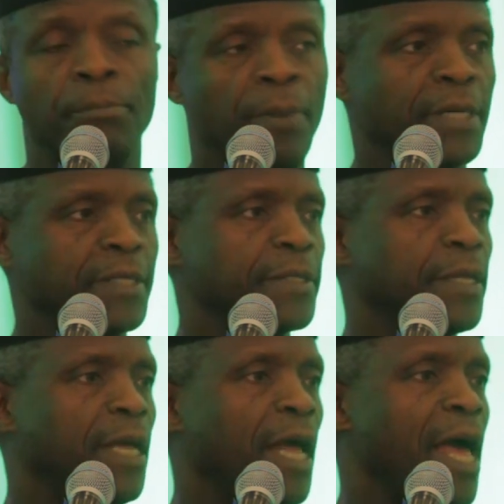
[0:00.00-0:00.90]
But
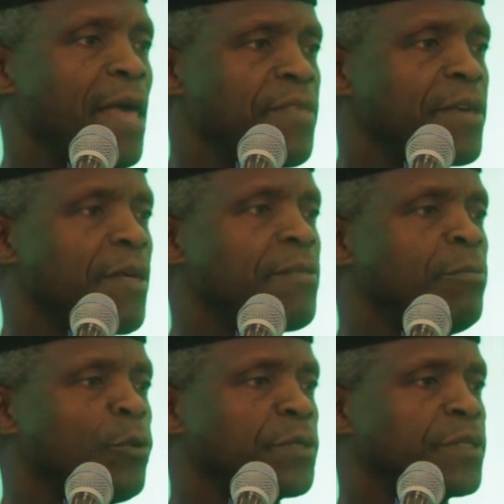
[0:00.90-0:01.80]
I think that the
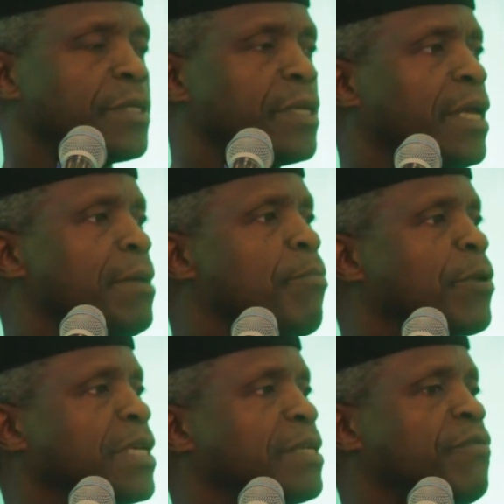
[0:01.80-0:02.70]
most
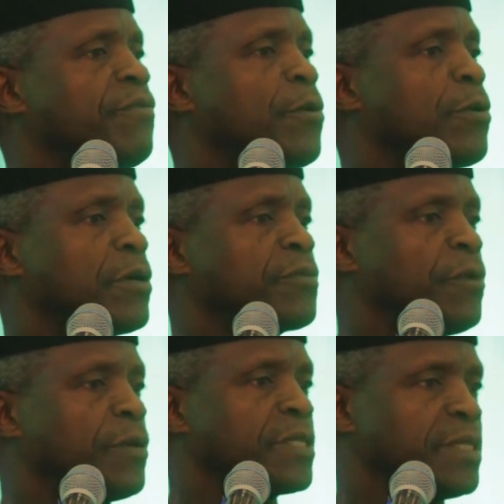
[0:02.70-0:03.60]
important focus
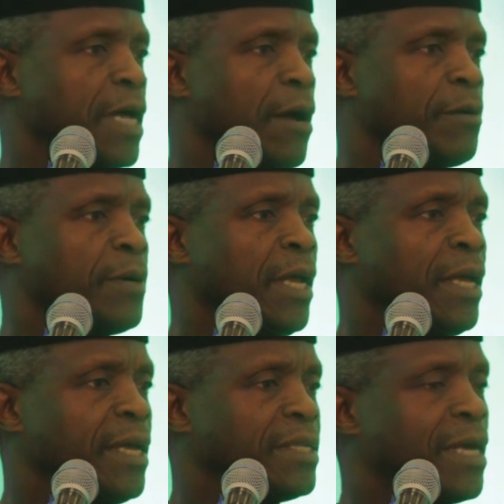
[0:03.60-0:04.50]
for us now
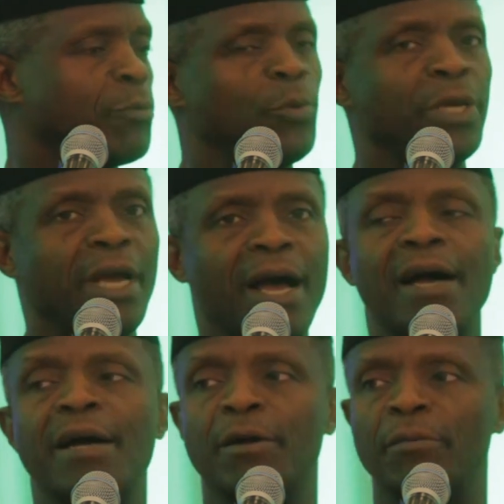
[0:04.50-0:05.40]
is that we
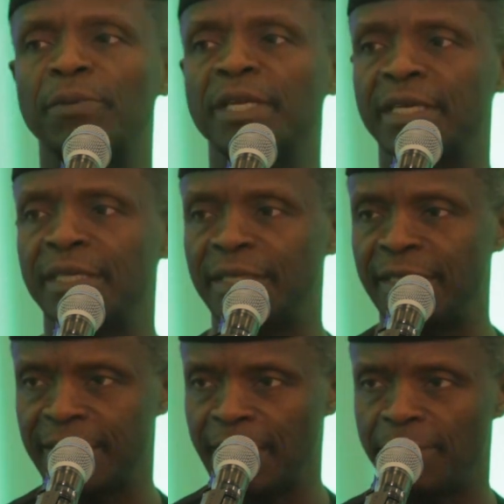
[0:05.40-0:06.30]
are completely
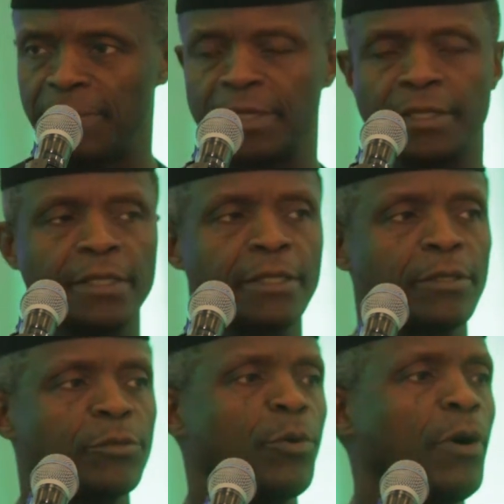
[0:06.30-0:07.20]
determined
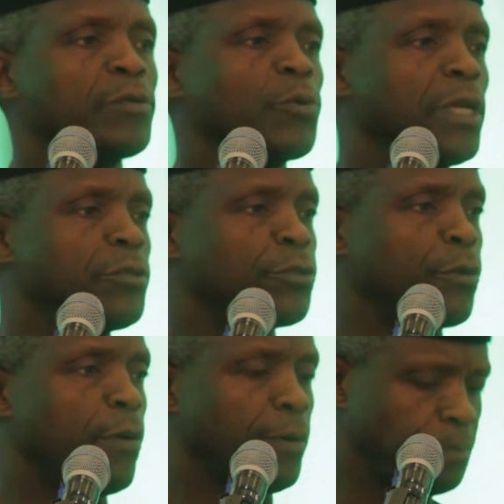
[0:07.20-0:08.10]
to
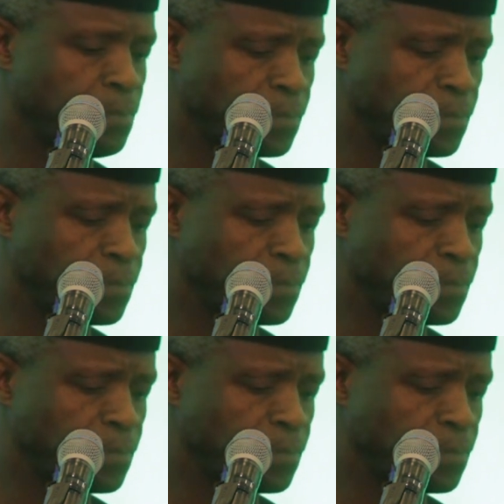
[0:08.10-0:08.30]
ensure